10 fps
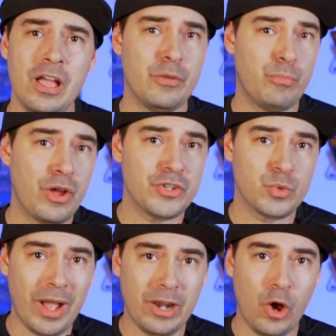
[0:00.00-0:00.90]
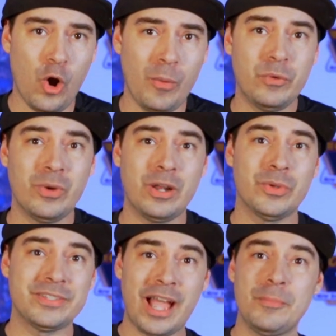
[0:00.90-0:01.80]
The brothers went home, and when it
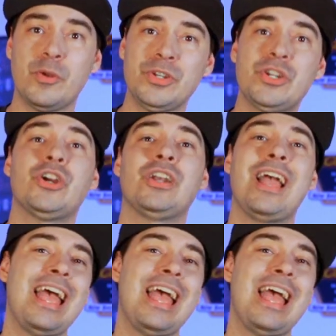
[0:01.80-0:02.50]
was time to return,